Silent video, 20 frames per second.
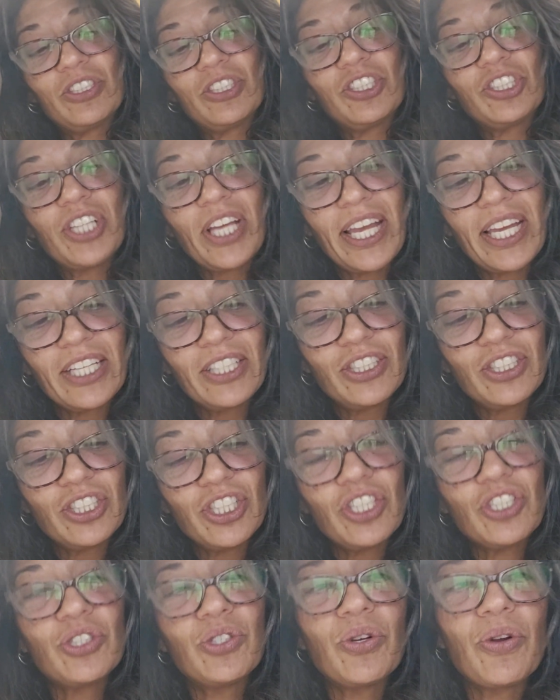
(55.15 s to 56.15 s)
Change
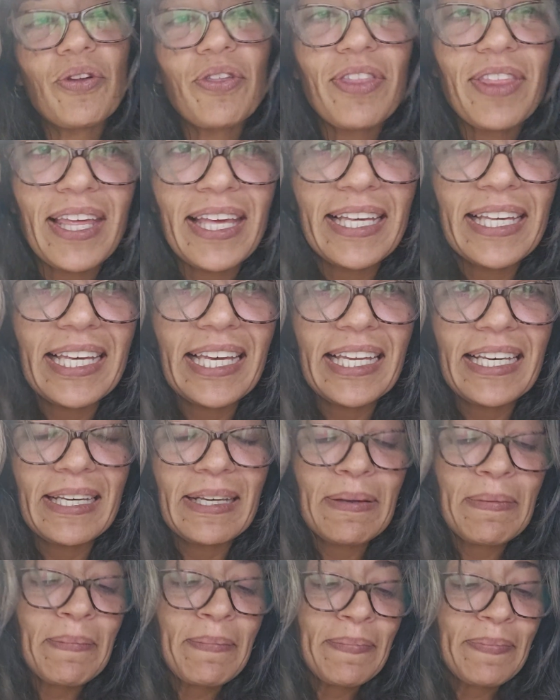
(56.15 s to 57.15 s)
Your Thinking.
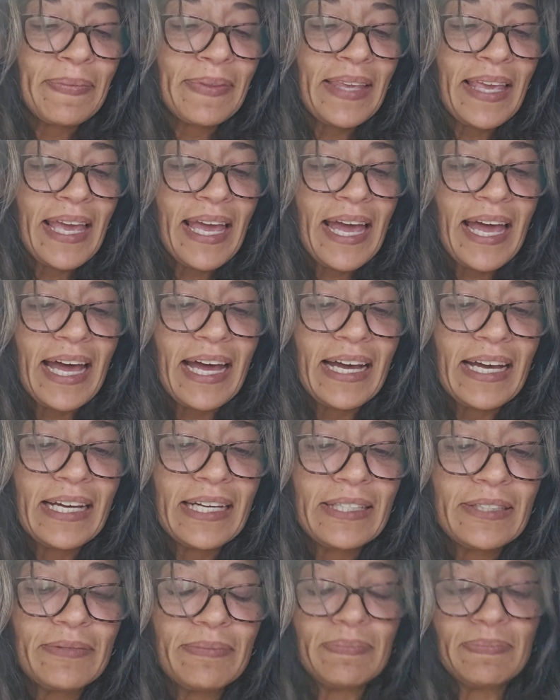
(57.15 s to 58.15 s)

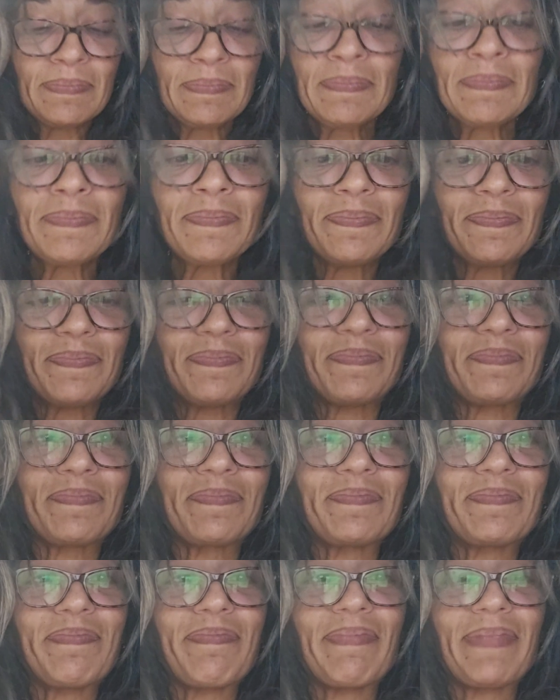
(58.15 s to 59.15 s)
Here
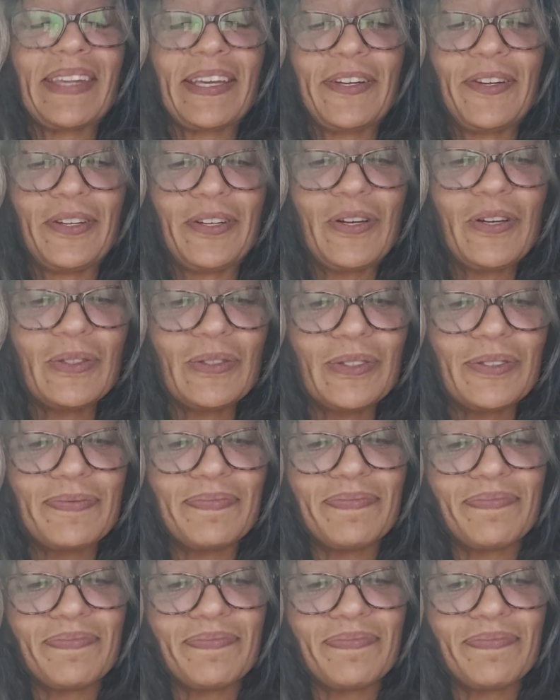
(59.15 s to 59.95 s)
it goes.